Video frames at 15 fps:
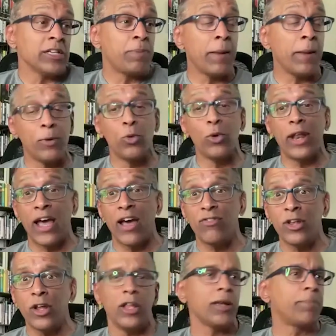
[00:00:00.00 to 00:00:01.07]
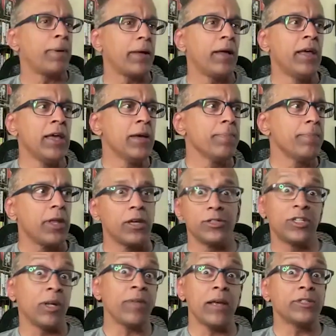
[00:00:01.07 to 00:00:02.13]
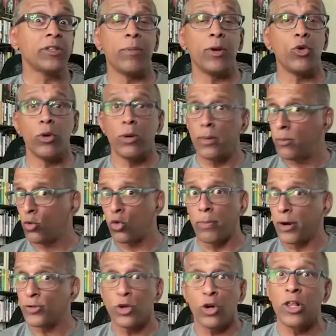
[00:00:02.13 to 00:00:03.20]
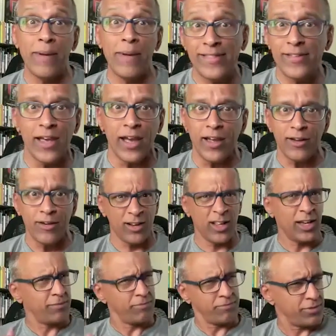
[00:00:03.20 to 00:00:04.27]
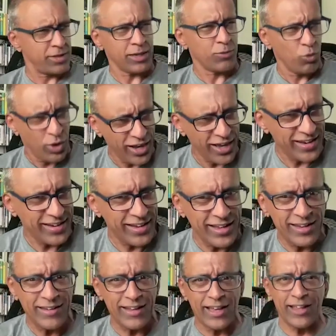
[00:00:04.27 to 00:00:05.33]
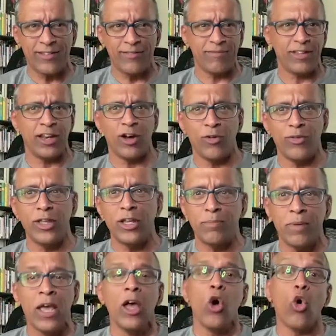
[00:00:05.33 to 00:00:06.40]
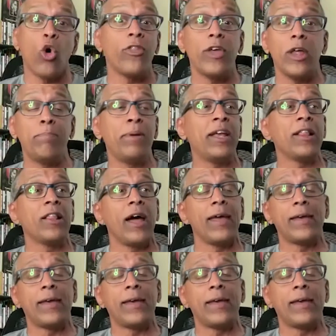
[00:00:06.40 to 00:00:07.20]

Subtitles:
people would have, sometimes somebody would Roberto Clemente. You're like what? And or they'd be